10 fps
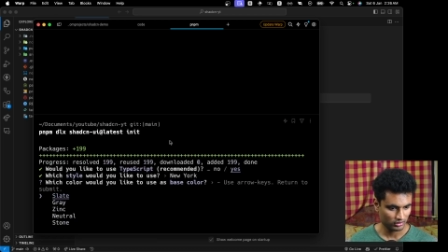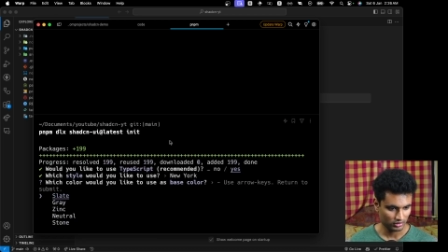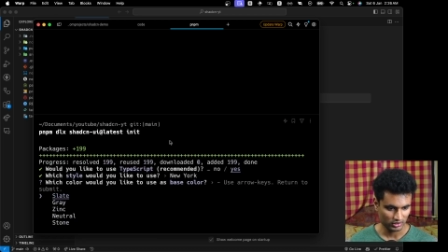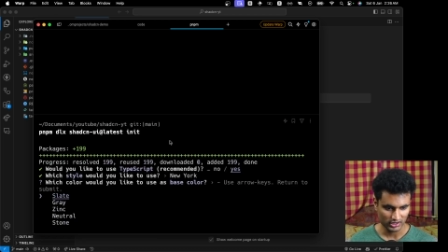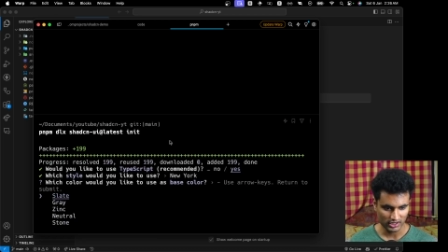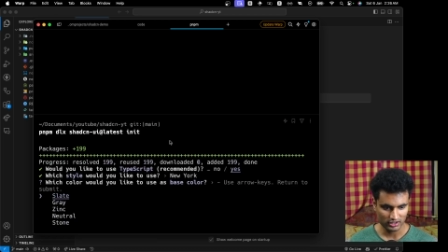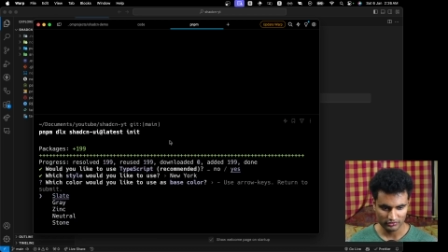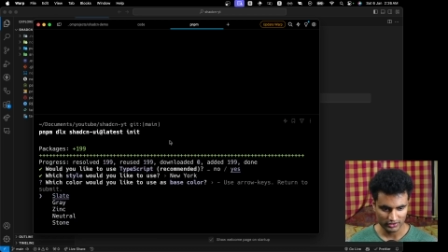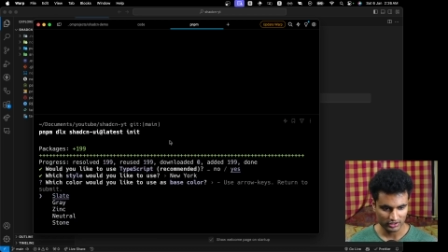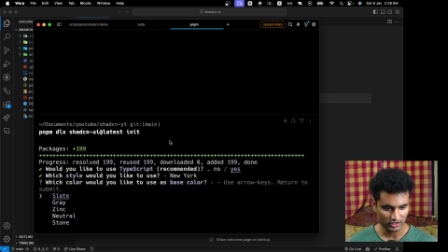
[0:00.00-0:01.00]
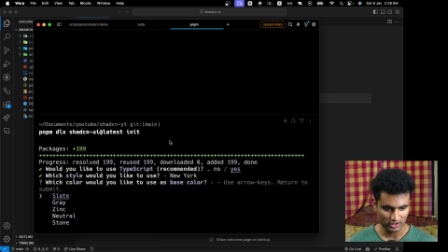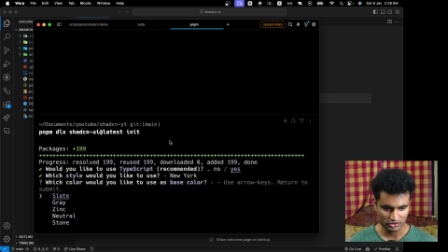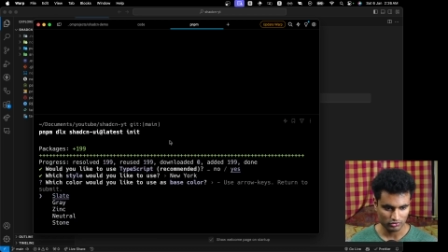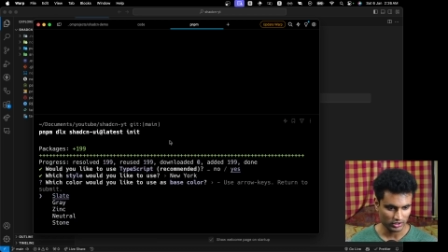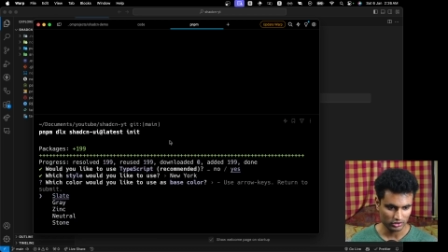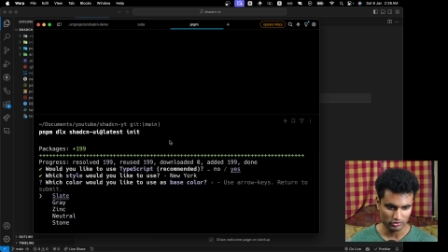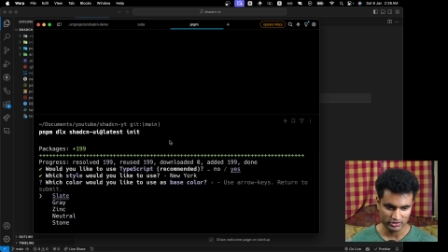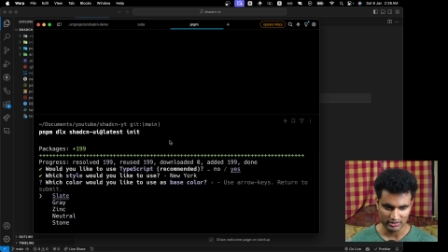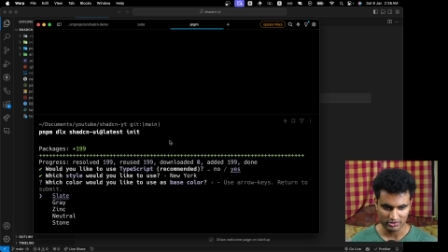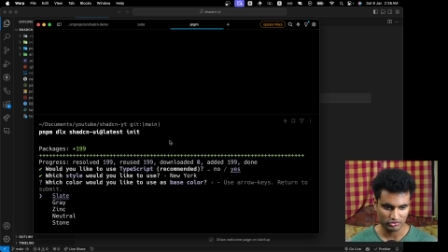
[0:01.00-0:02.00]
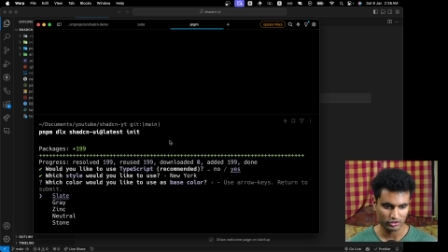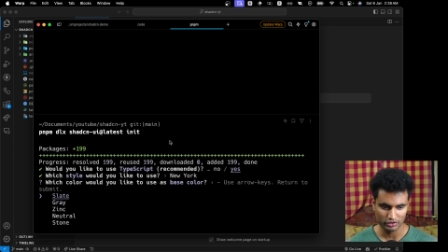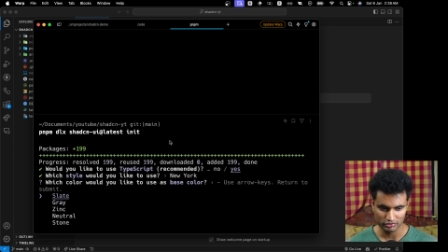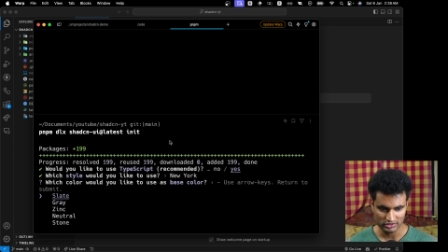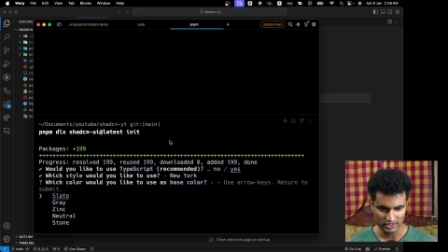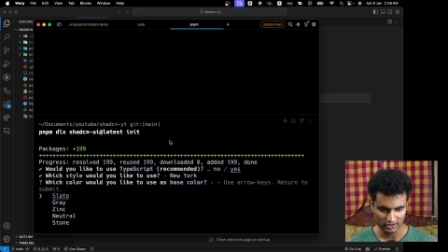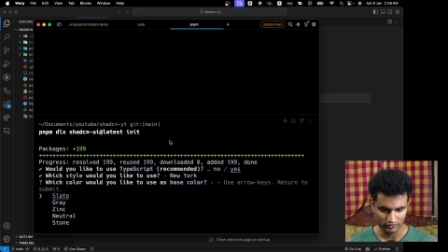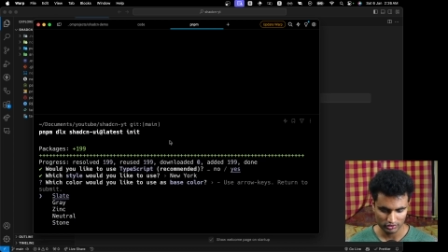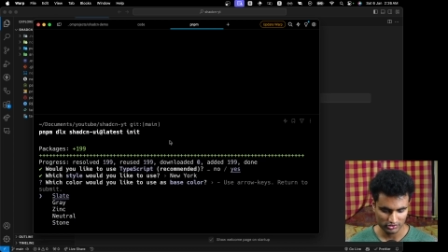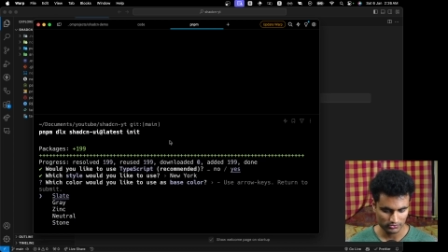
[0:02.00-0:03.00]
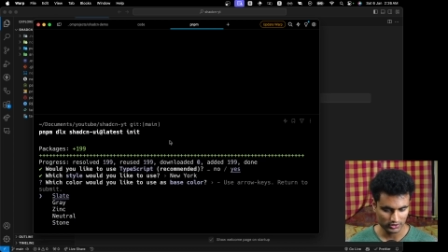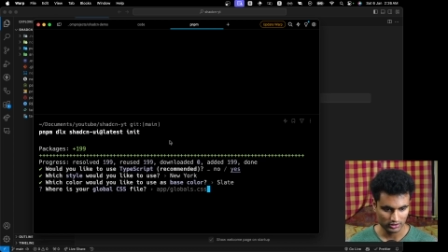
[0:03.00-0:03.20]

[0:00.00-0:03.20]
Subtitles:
There are different colors you can use. I'm just going to use slate for this one.